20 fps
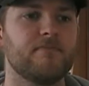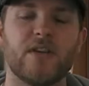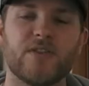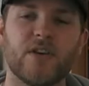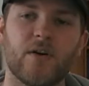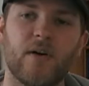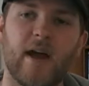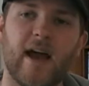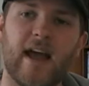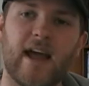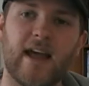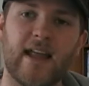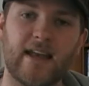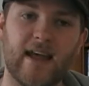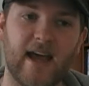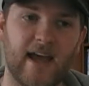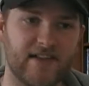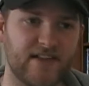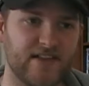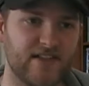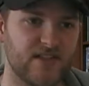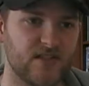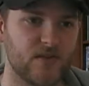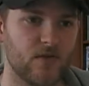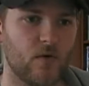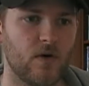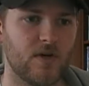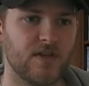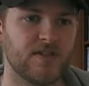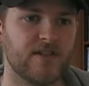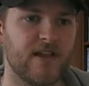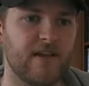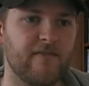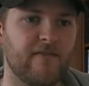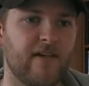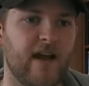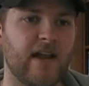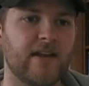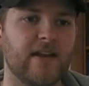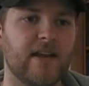So, and at the source they
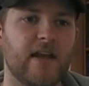find